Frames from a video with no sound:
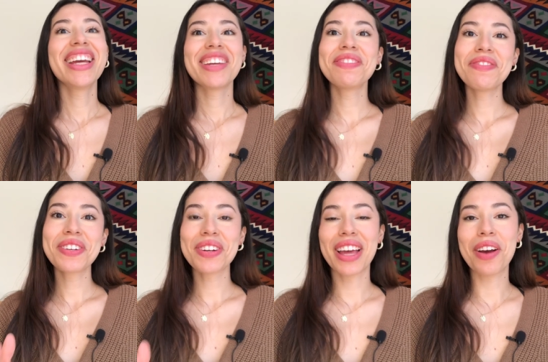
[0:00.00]
even when
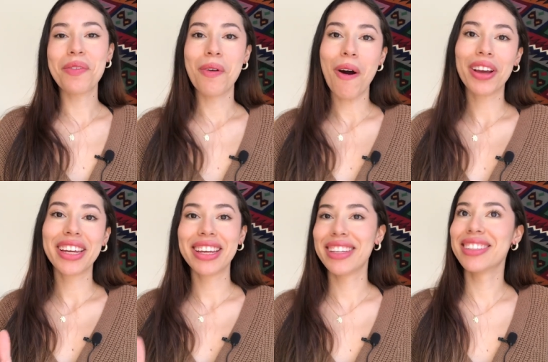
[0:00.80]
you're like
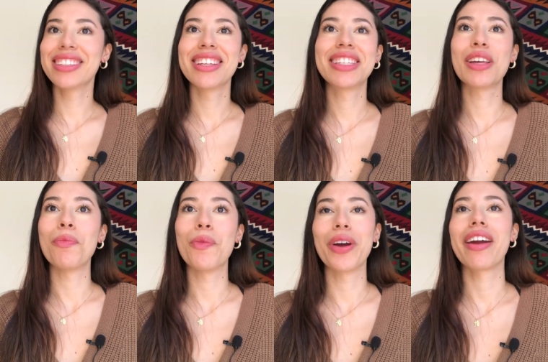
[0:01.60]
walking
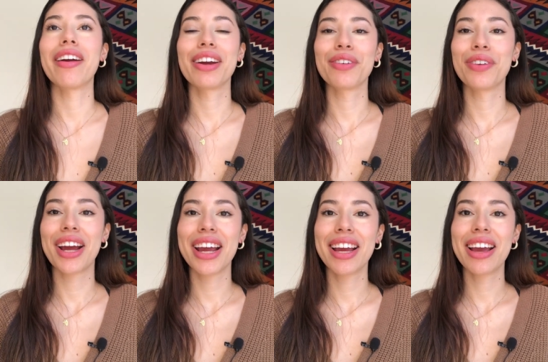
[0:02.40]
somewhere,
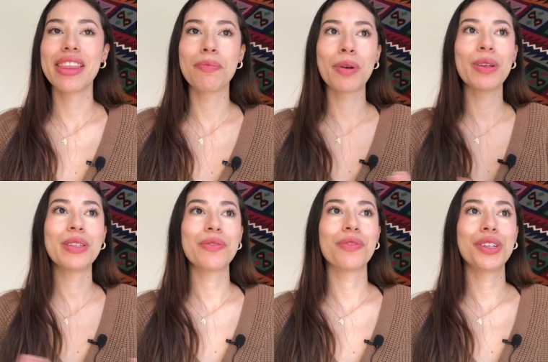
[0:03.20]
right, and the
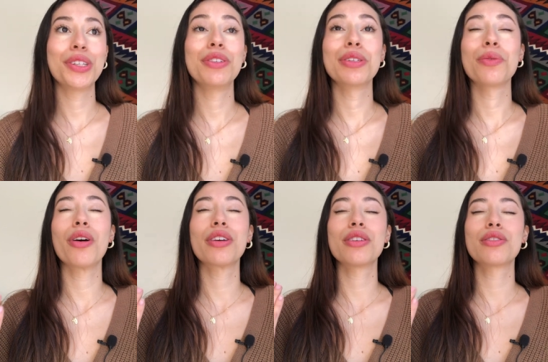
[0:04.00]
person in front of you is
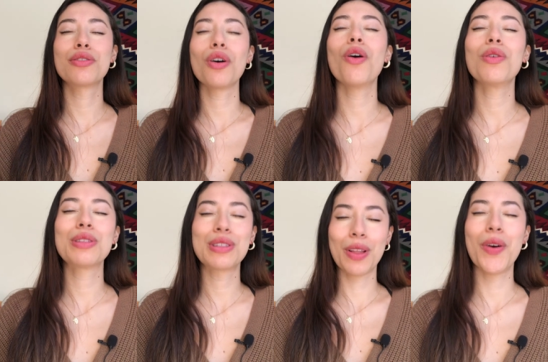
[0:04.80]
walking so
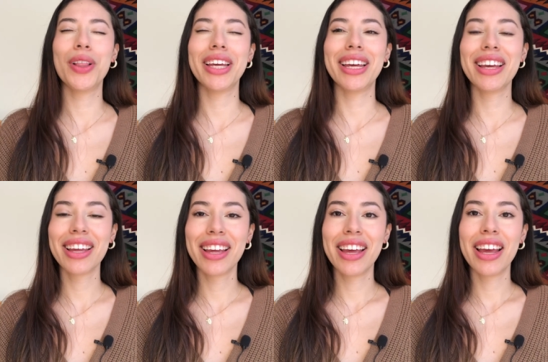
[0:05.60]
slowly,
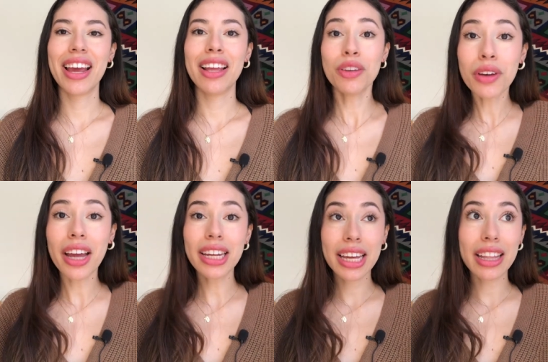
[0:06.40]
and you
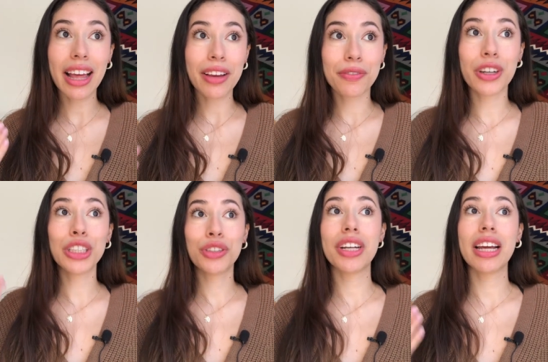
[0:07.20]
kind of get like
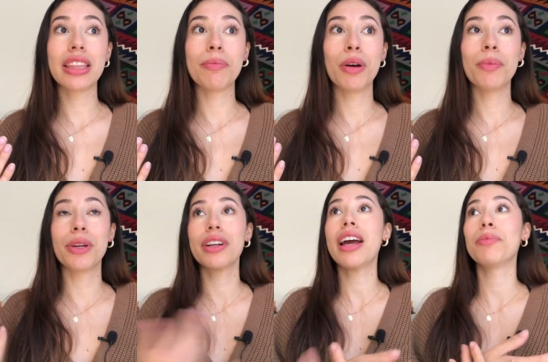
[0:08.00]
frustrated at the moment.
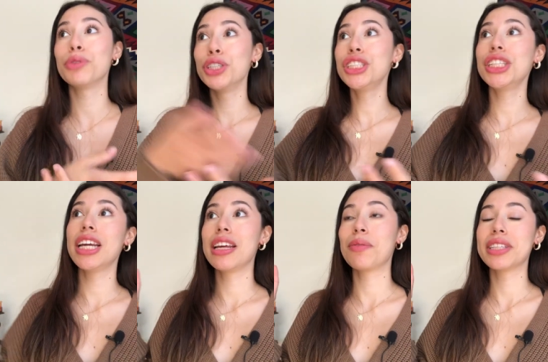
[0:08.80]
You're not
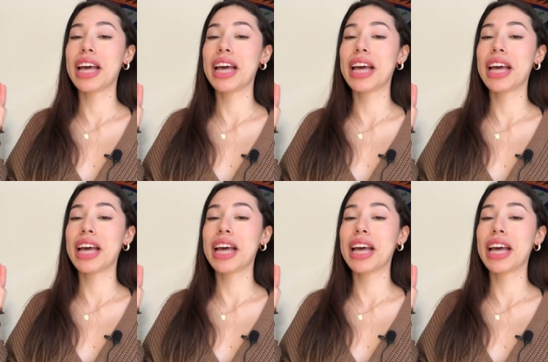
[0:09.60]
appreciating what's